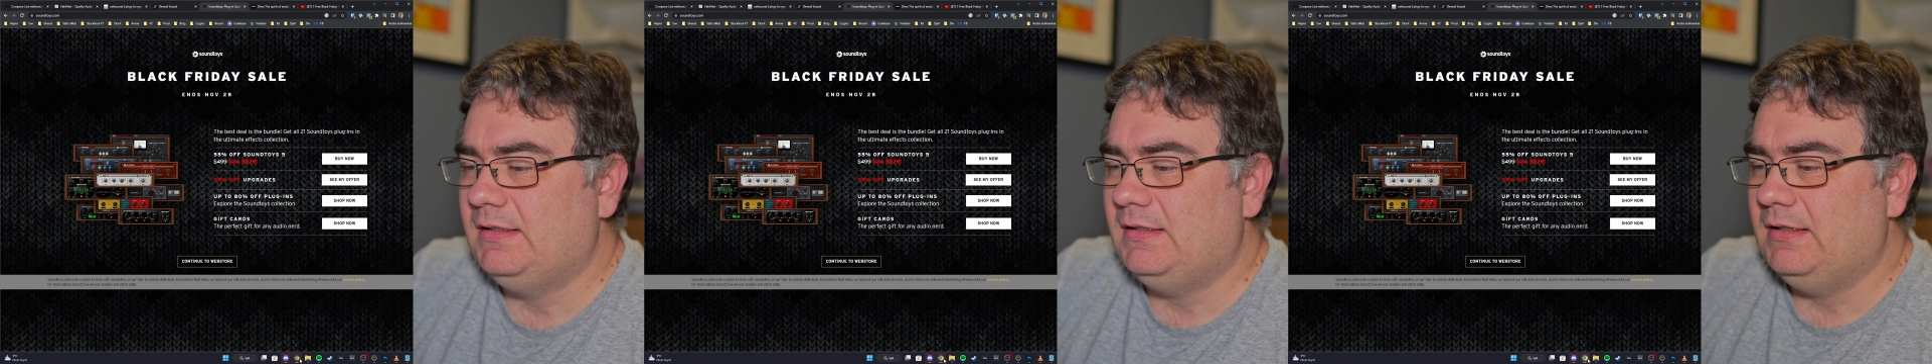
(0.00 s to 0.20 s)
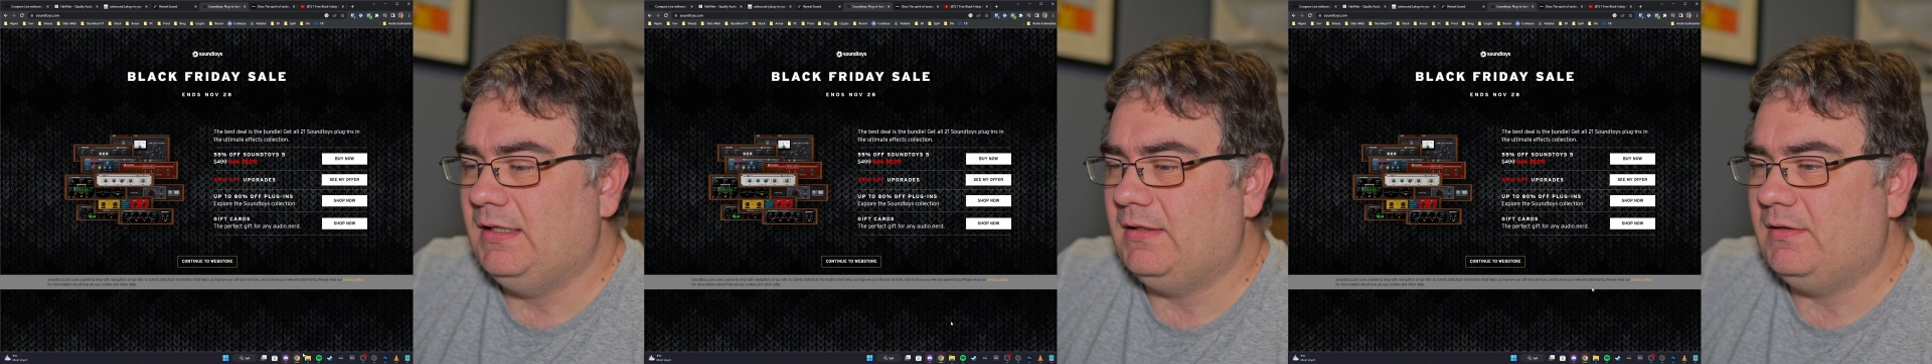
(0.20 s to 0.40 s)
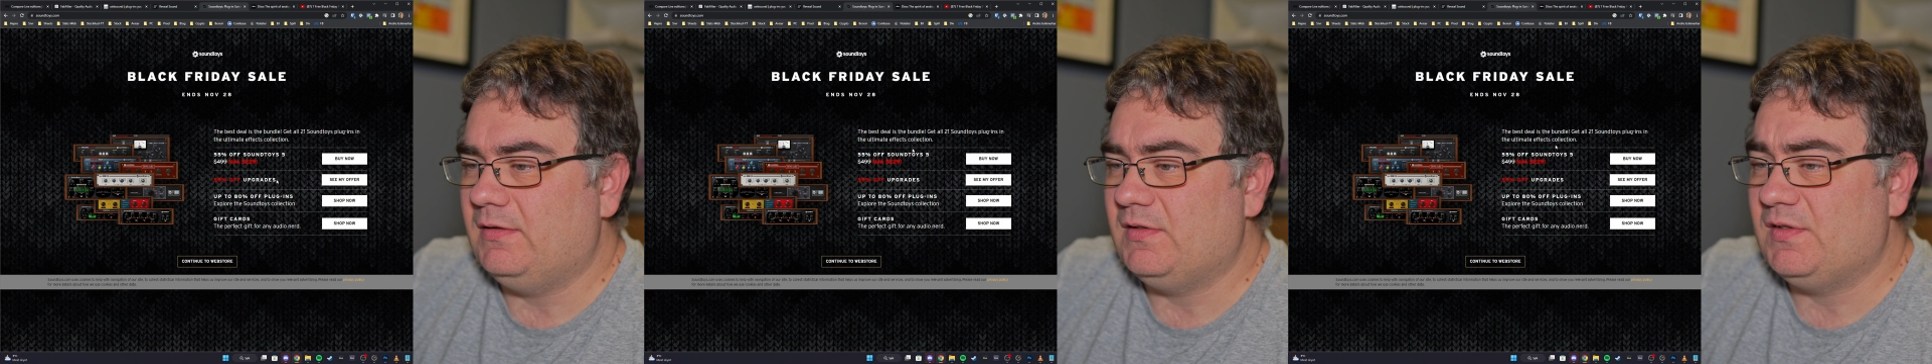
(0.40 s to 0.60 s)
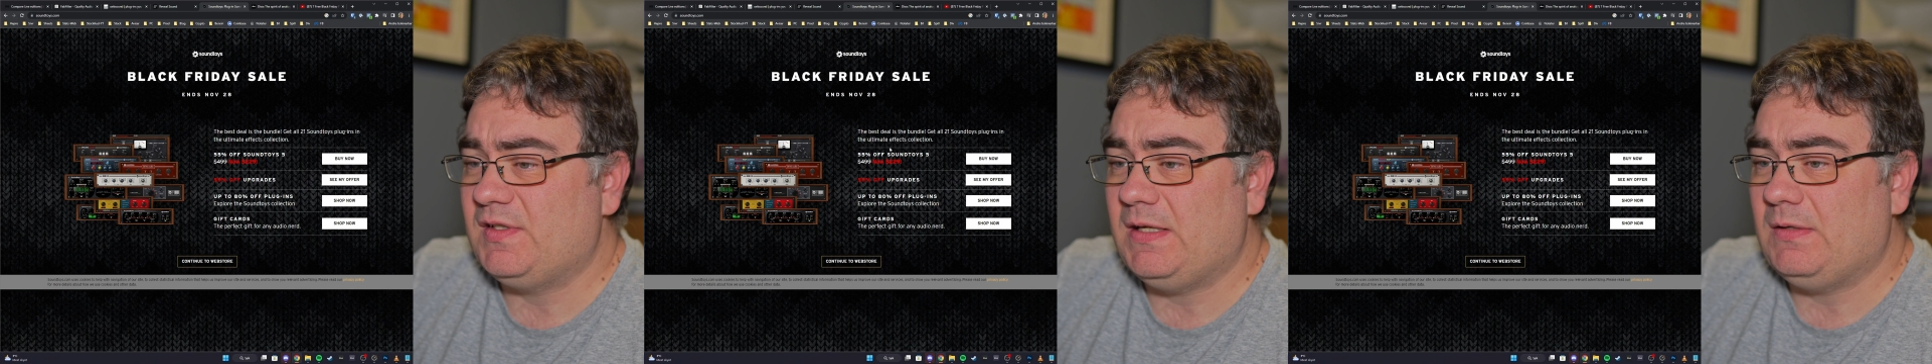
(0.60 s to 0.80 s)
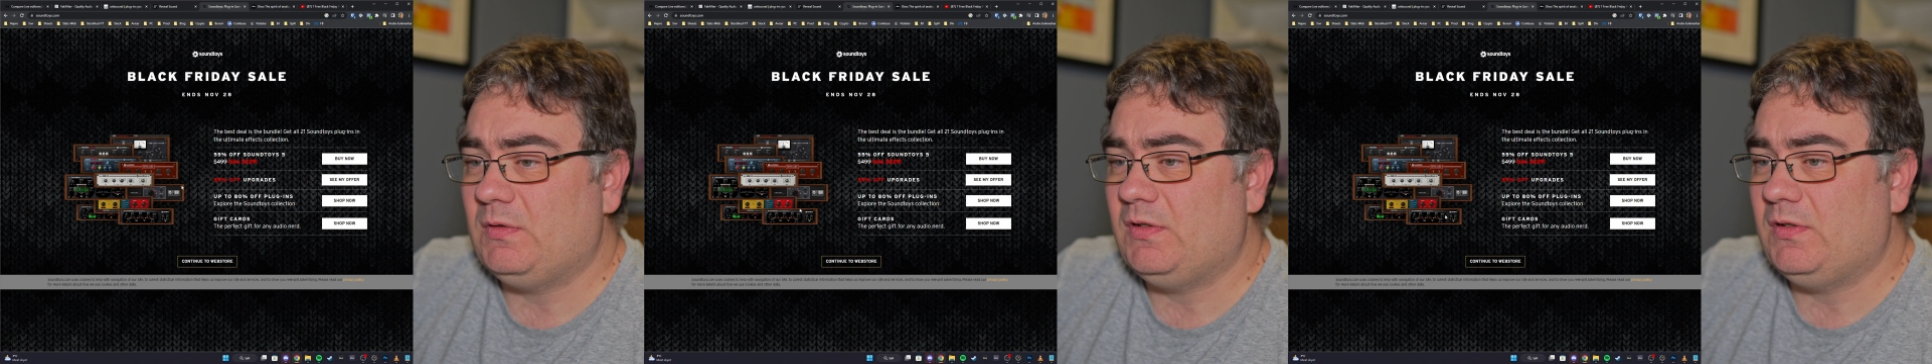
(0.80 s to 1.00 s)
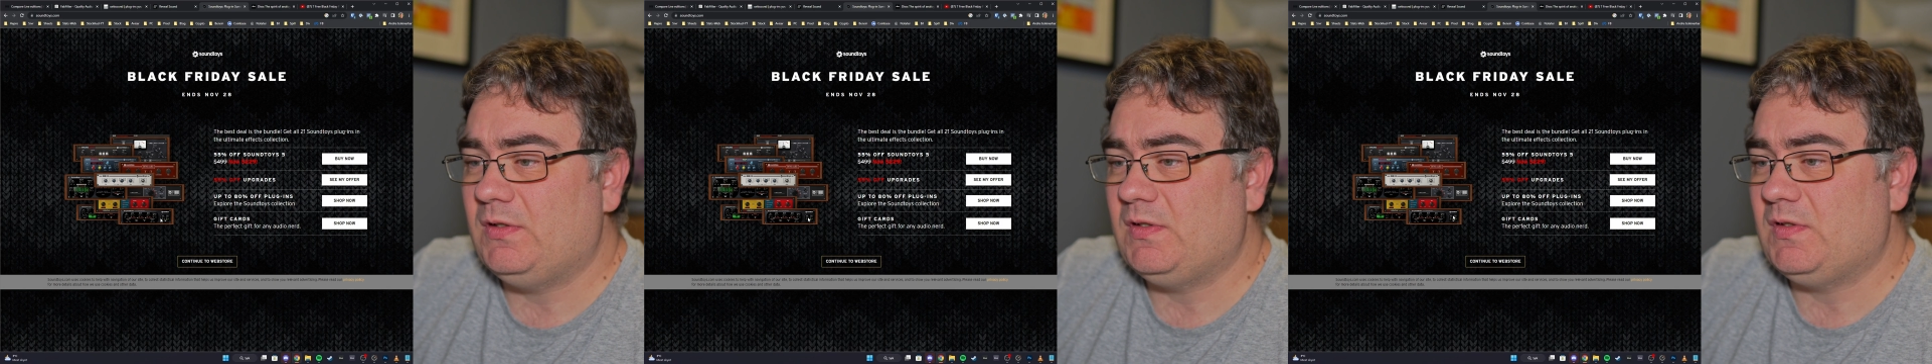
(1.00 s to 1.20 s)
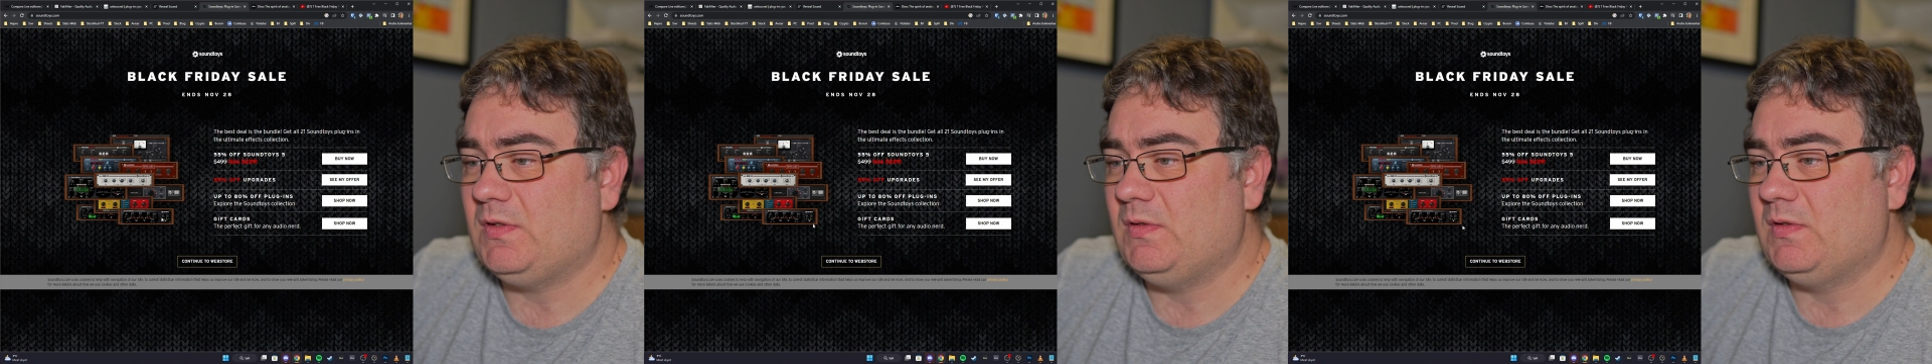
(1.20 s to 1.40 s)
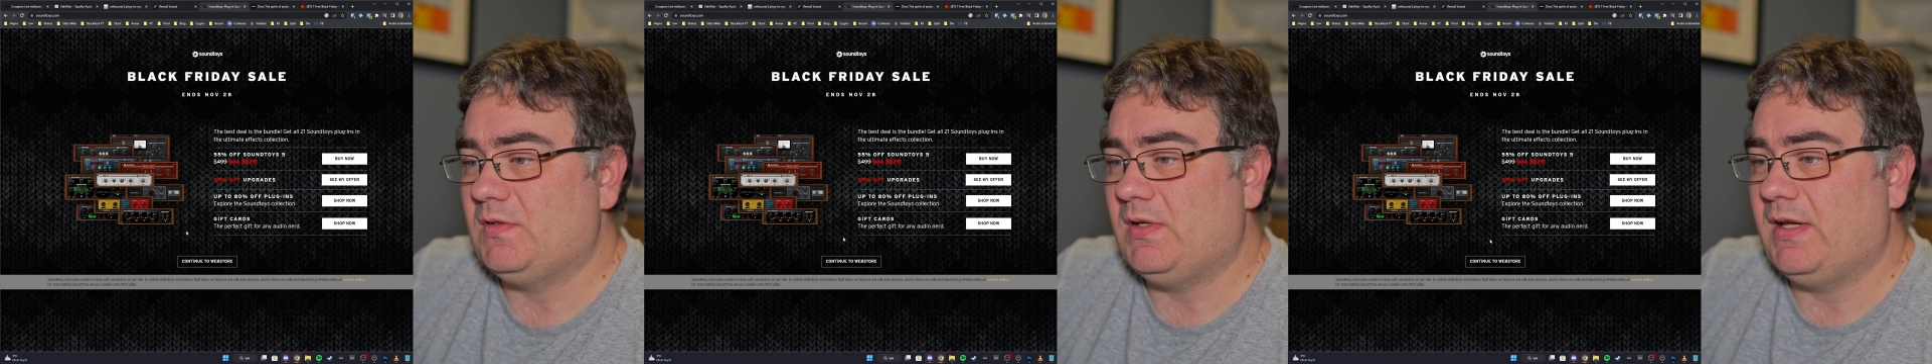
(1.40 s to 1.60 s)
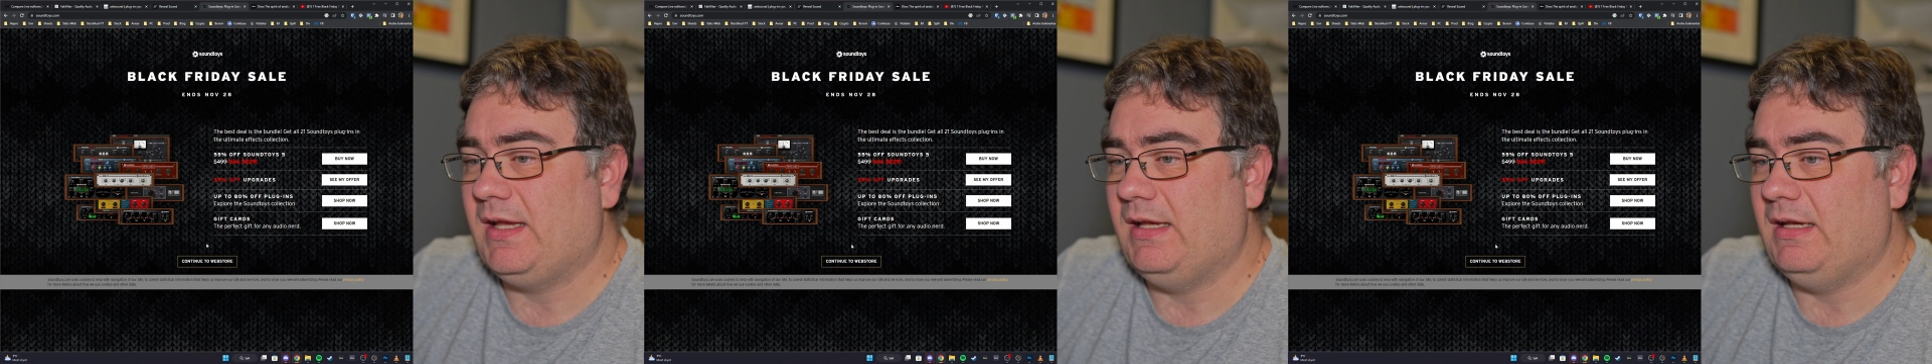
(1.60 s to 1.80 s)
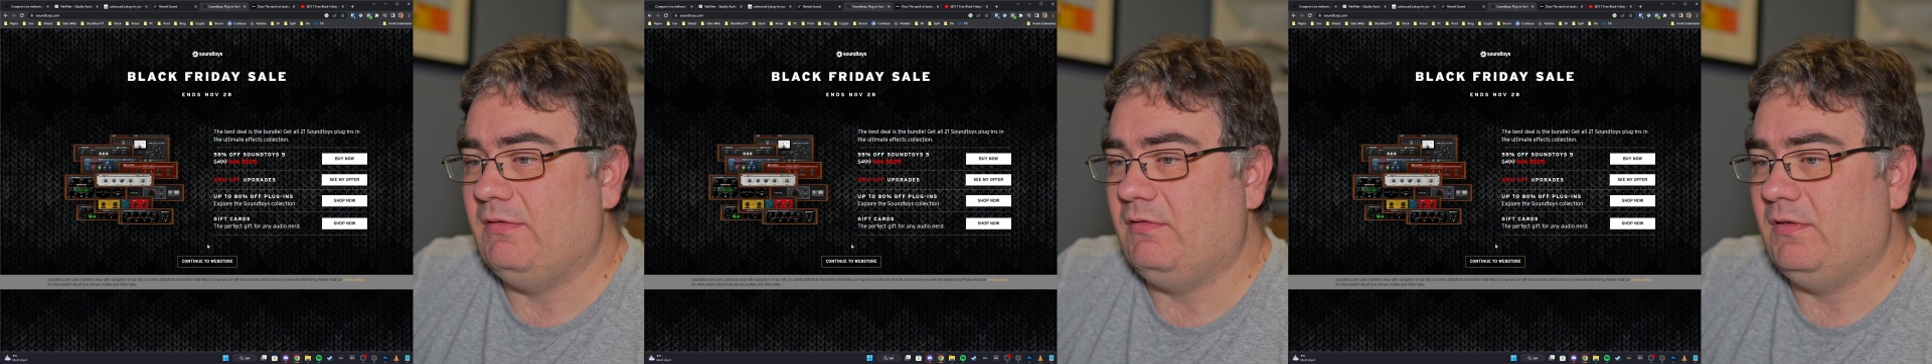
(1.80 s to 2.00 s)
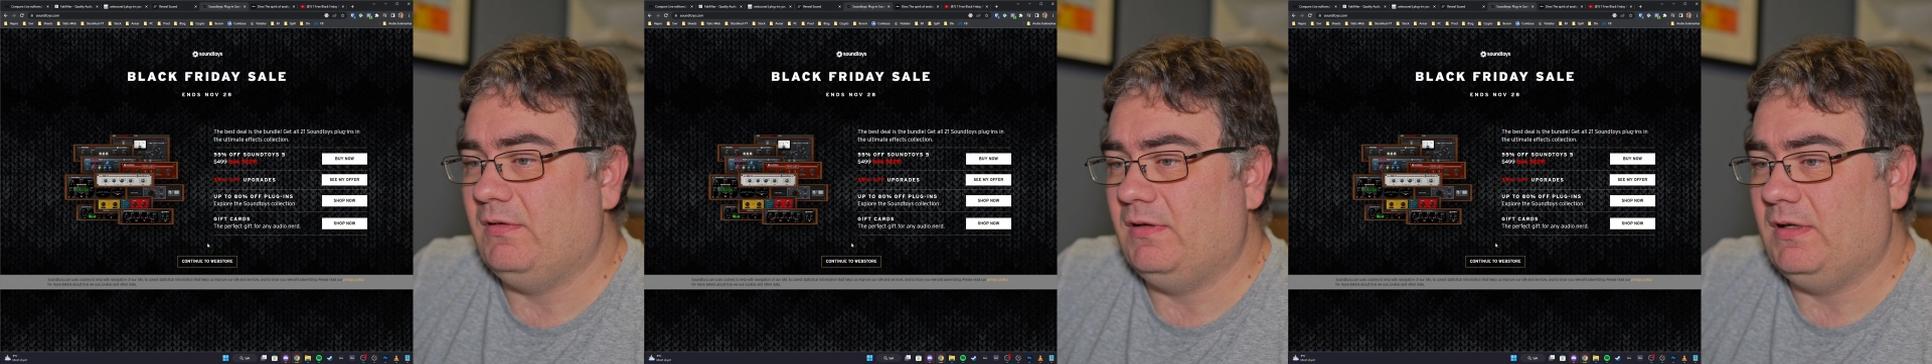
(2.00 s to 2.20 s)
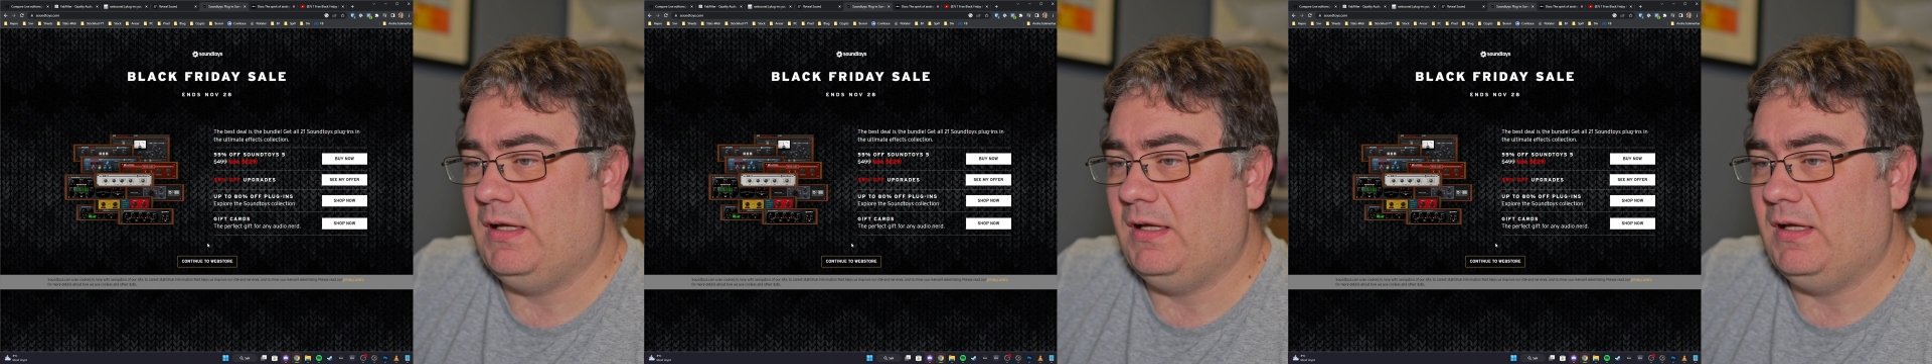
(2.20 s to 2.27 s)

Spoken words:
And Soundtoys also have